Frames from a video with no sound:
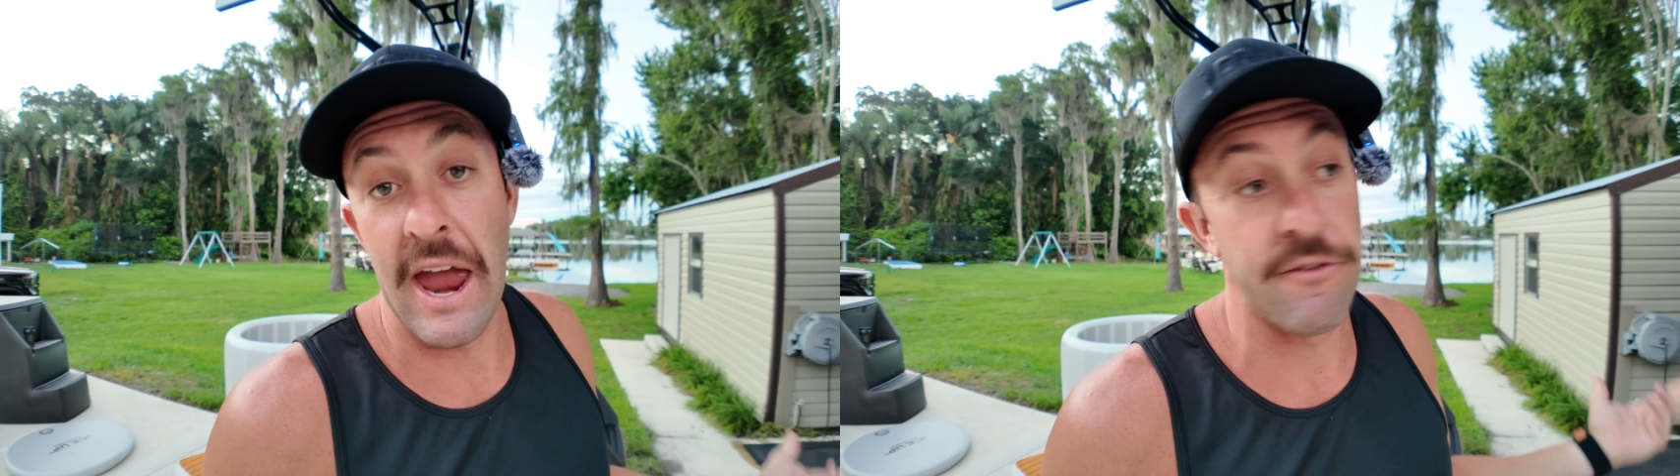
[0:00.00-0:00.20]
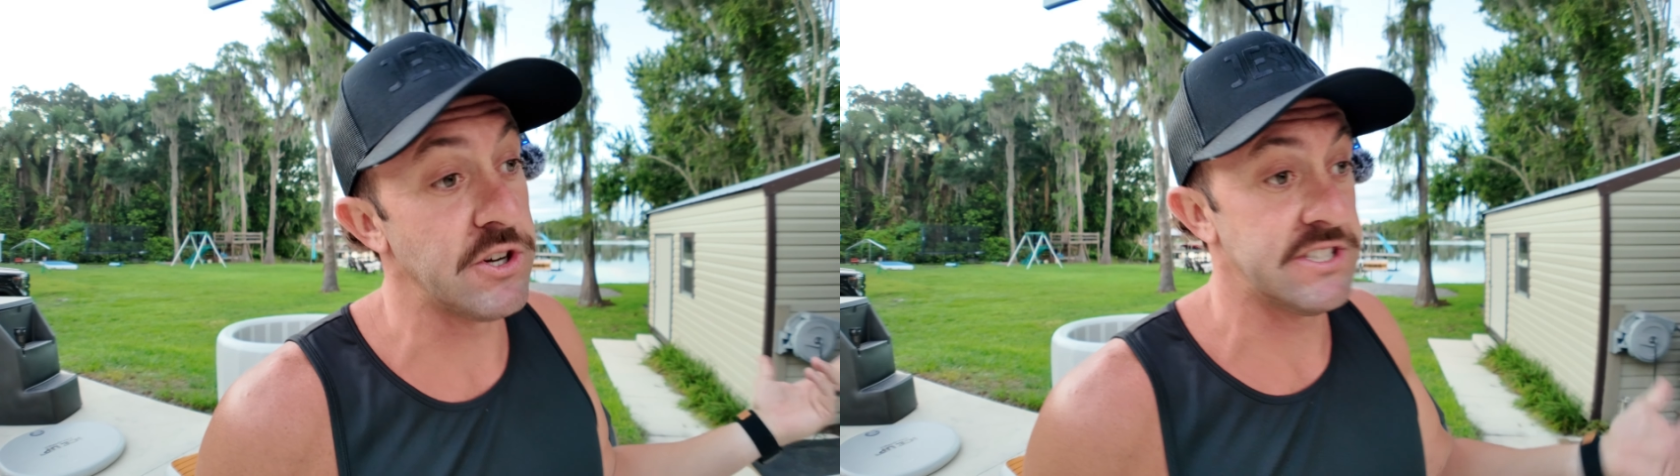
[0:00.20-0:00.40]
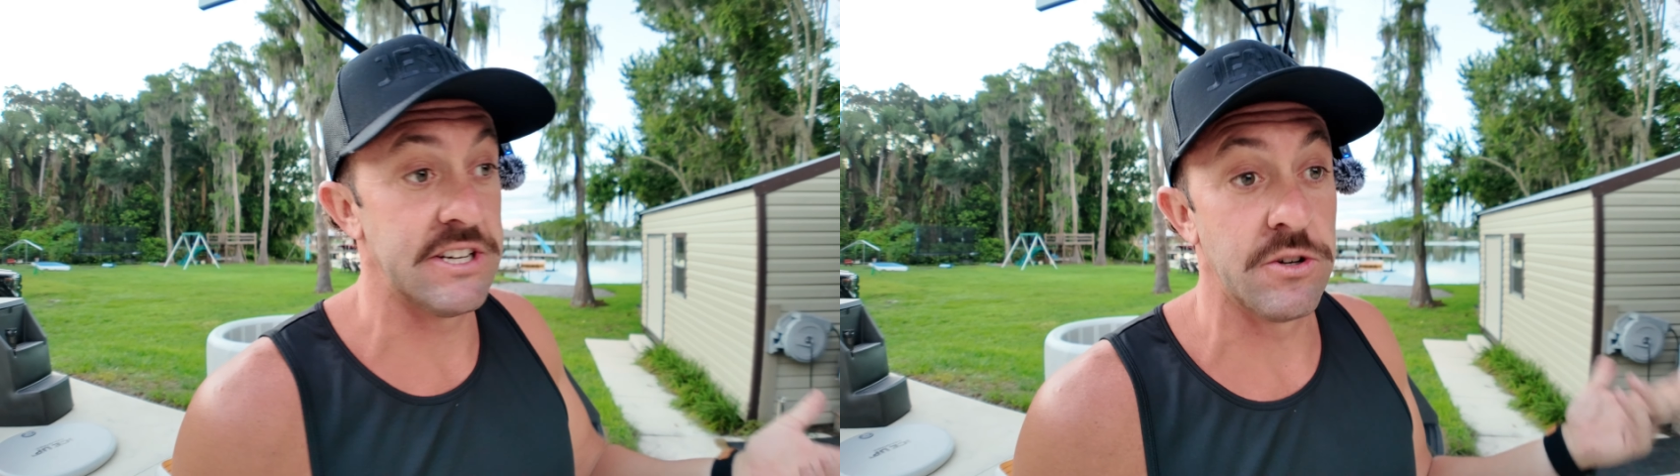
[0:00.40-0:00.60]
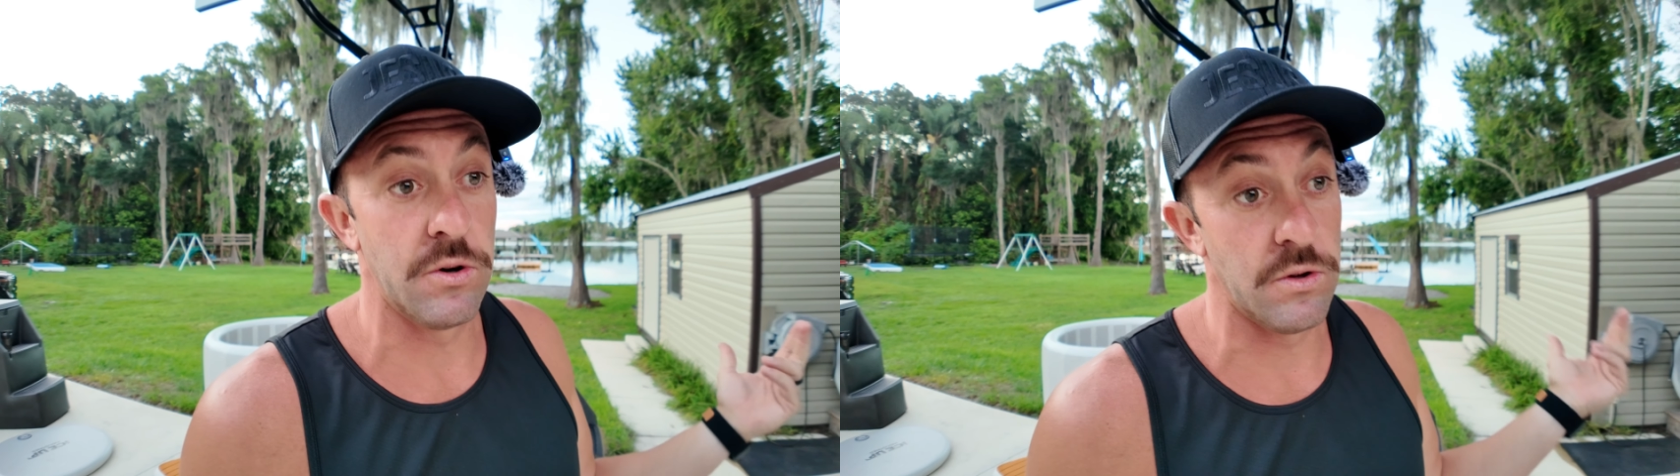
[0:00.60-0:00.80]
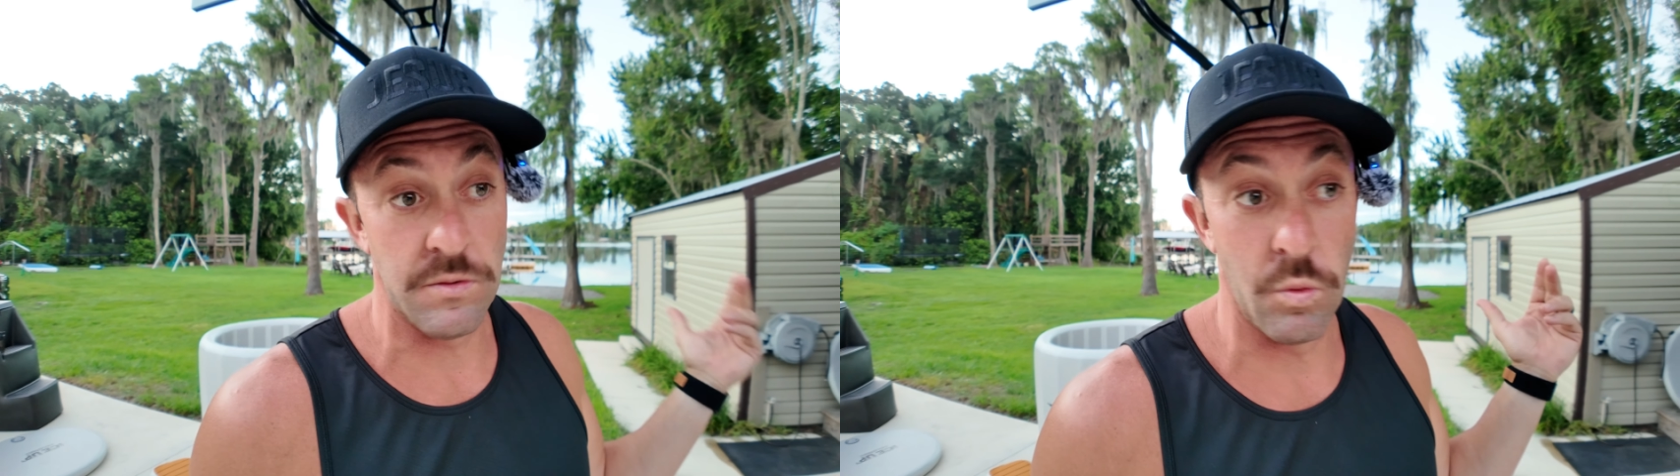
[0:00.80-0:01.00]
every
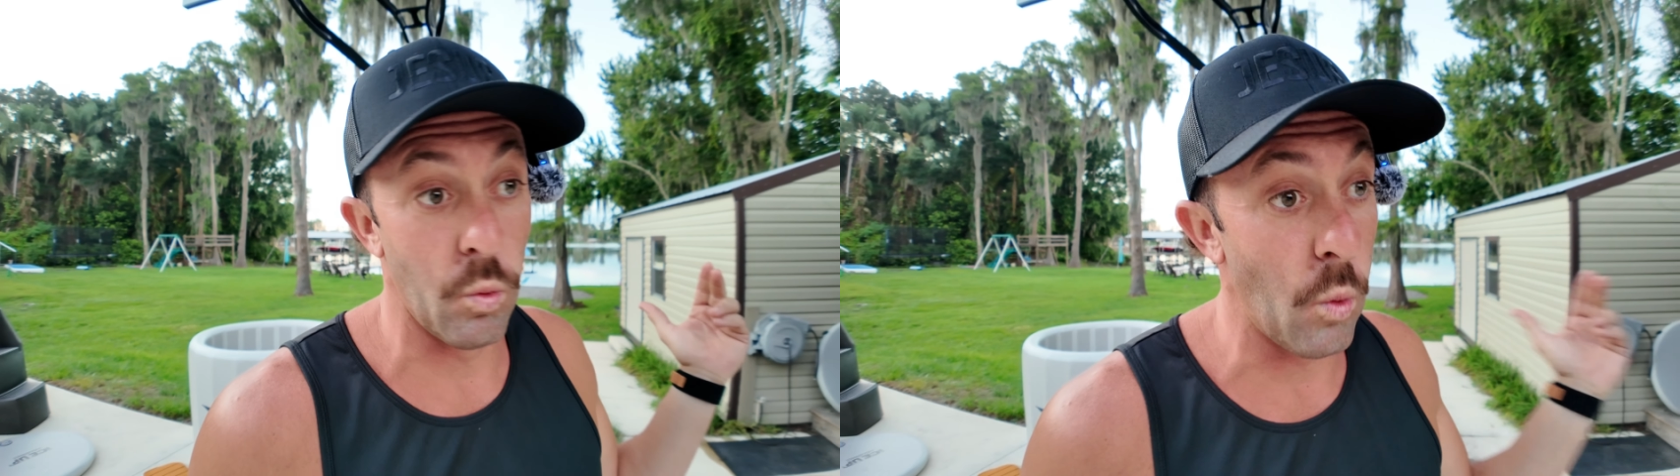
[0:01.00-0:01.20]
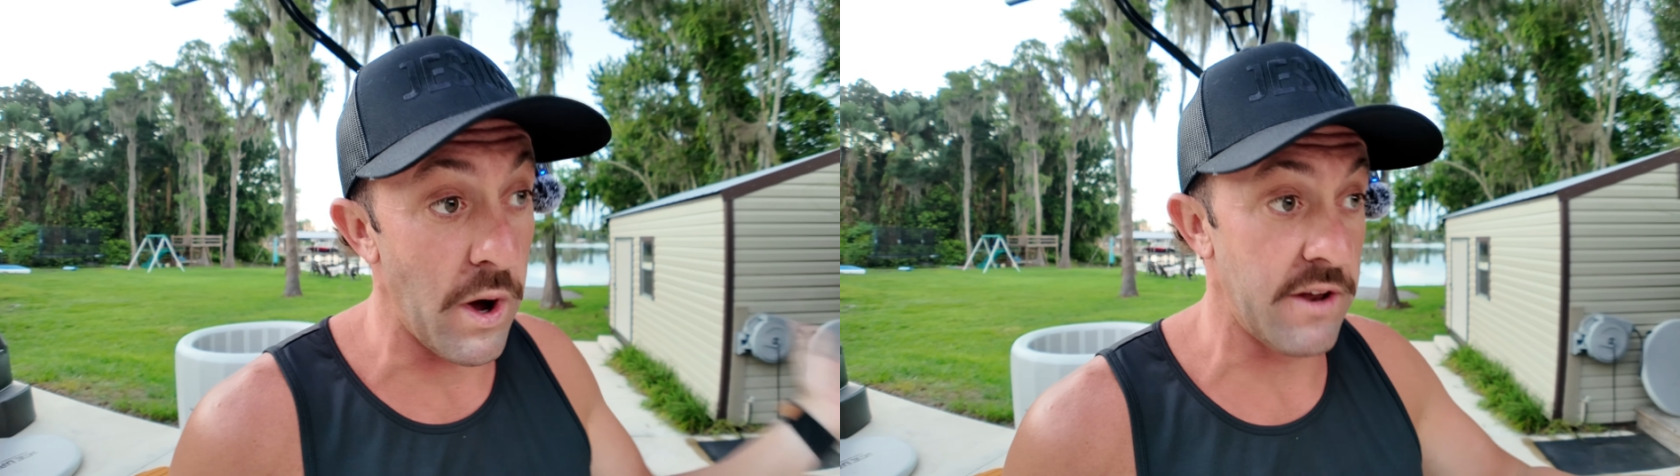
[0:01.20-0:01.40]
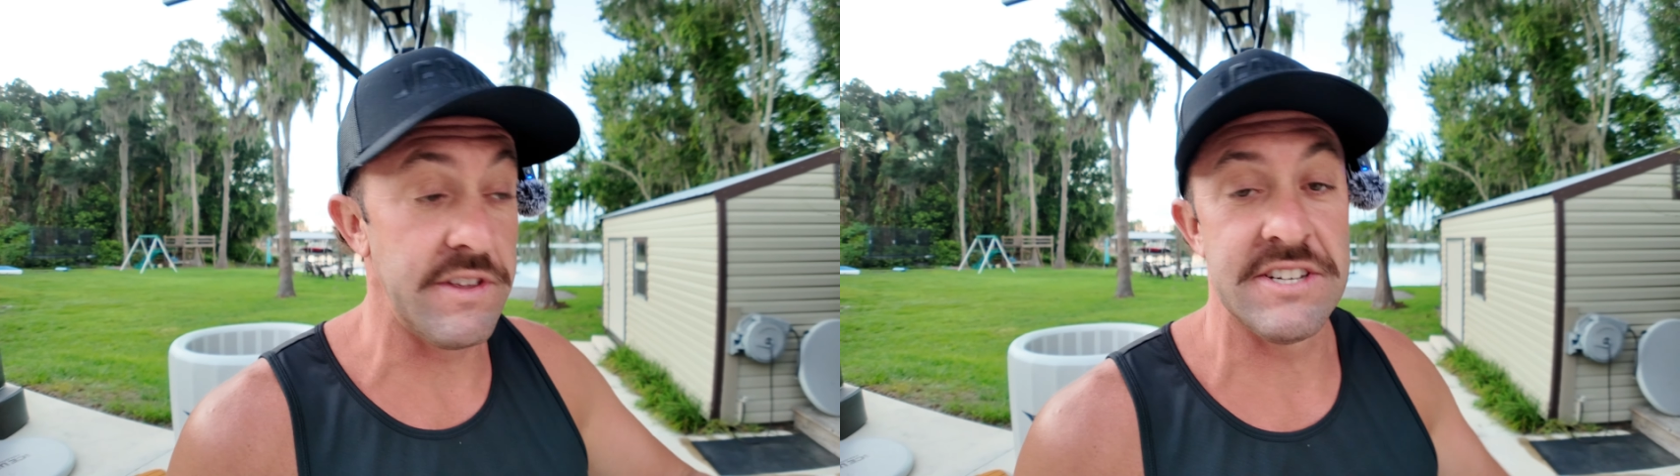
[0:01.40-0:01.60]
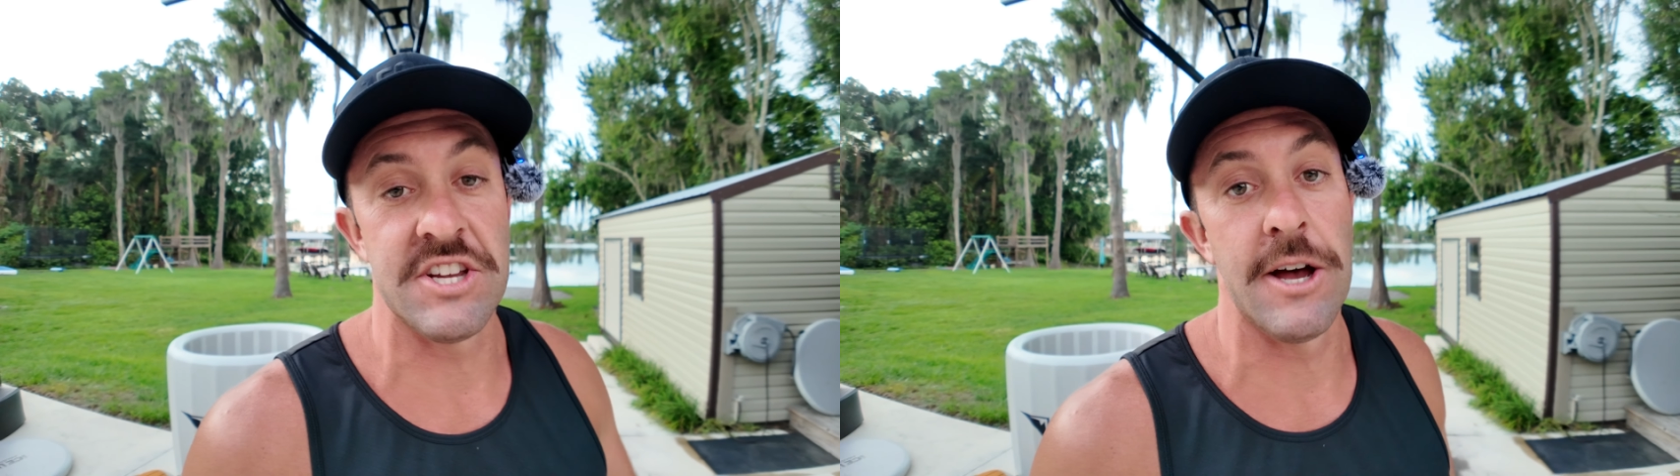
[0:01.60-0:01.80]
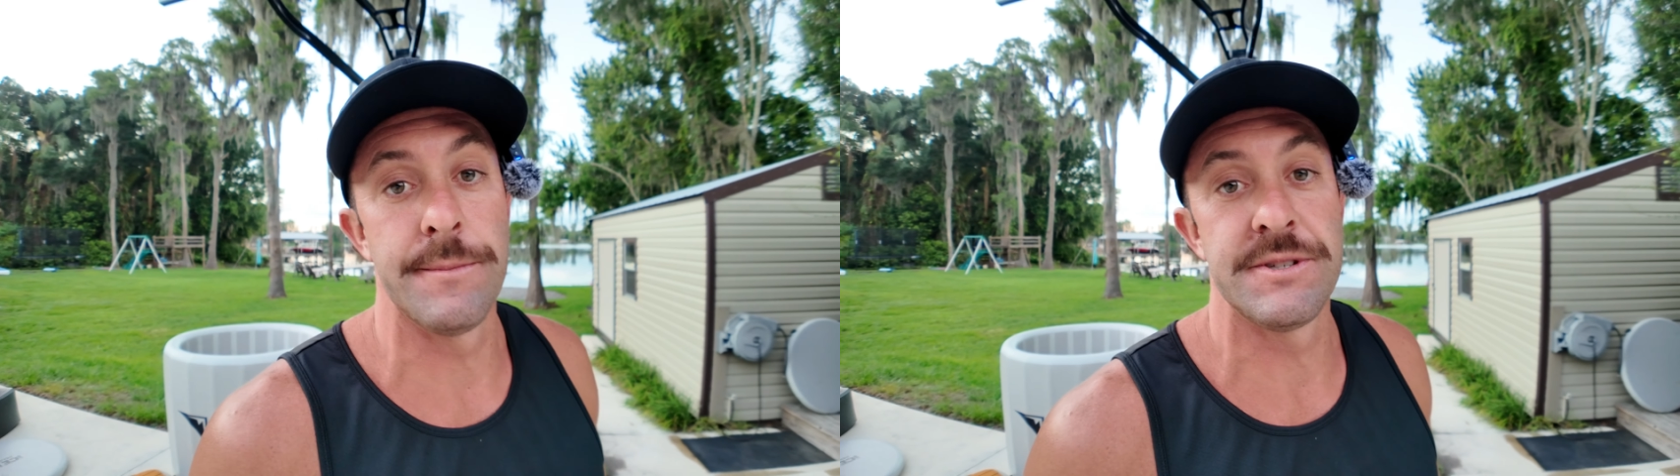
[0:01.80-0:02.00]
single one of these
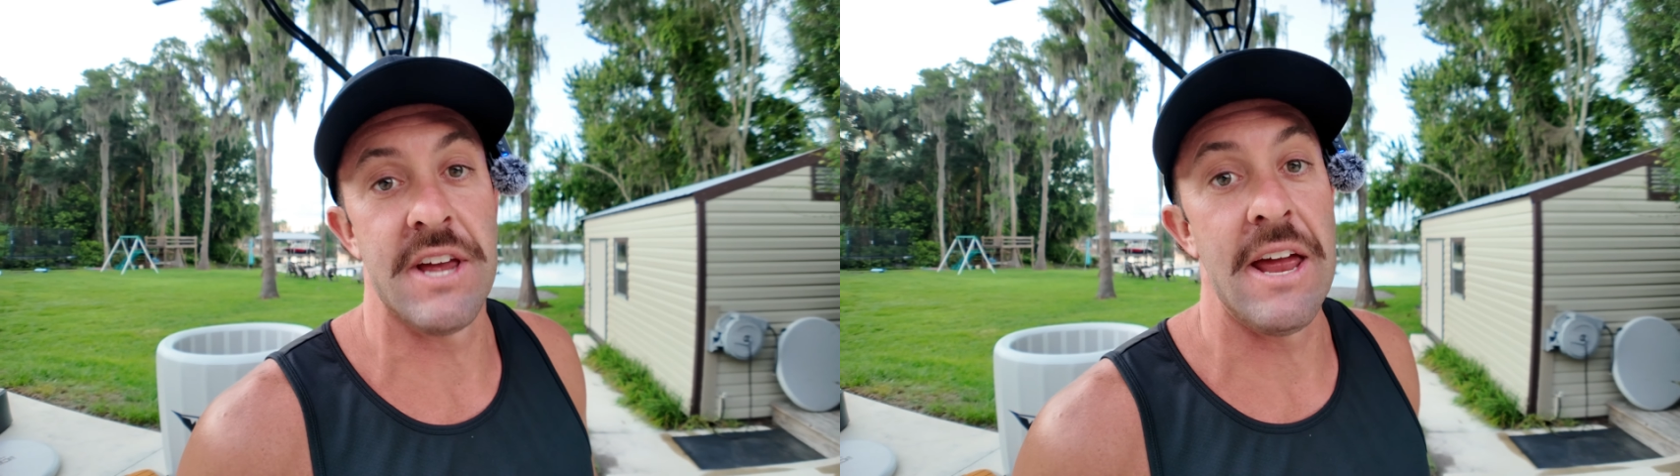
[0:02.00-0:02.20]
tubs